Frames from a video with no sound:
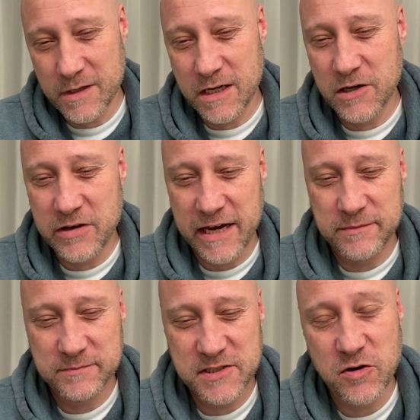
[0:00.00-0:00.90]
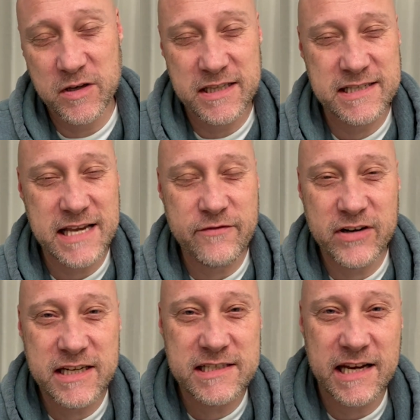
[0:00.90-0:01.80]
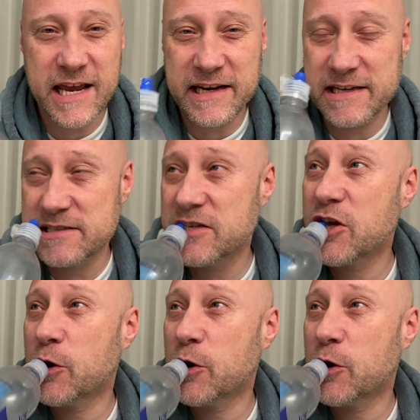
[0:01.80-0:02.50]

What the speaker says: Okay, so in the 70s and 80s,